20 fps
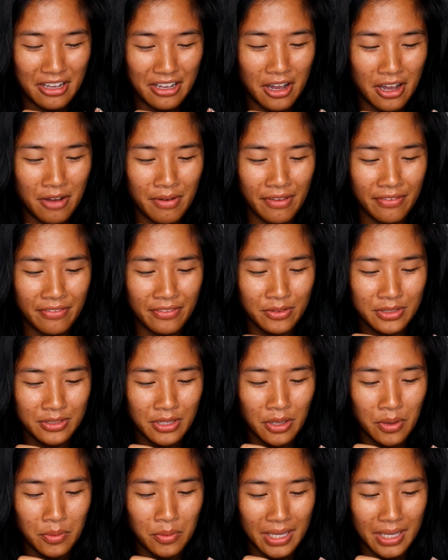Oh, it feels
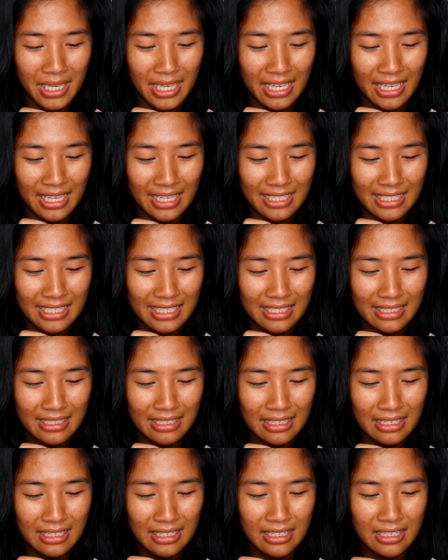so weird.
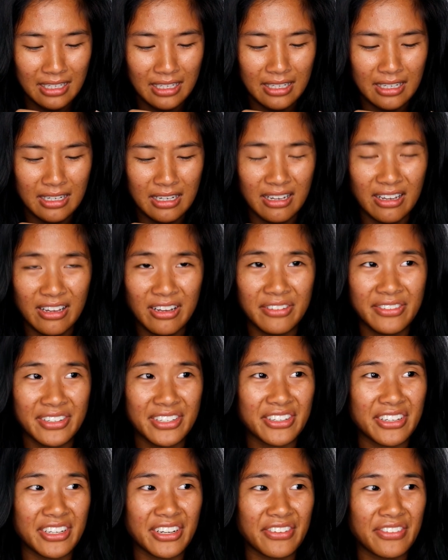Oh my
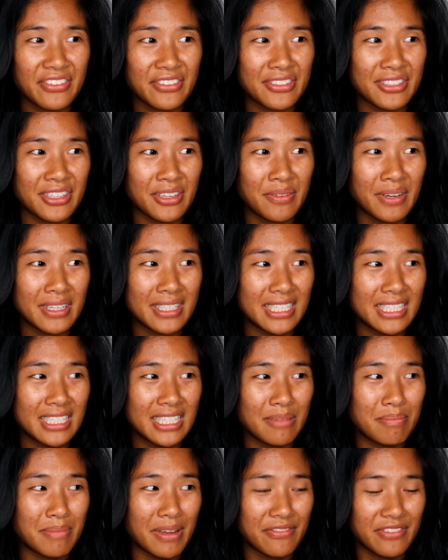god, it feels so weird to
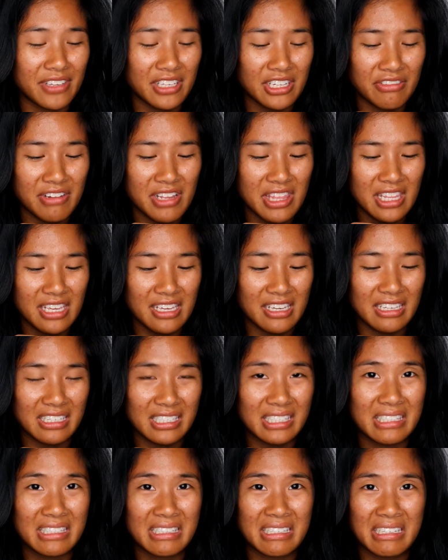dip my finger in
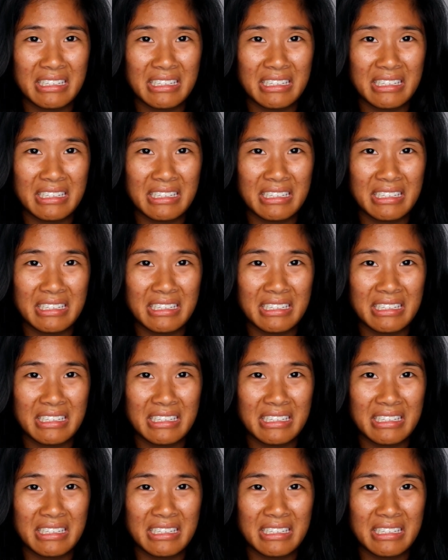this.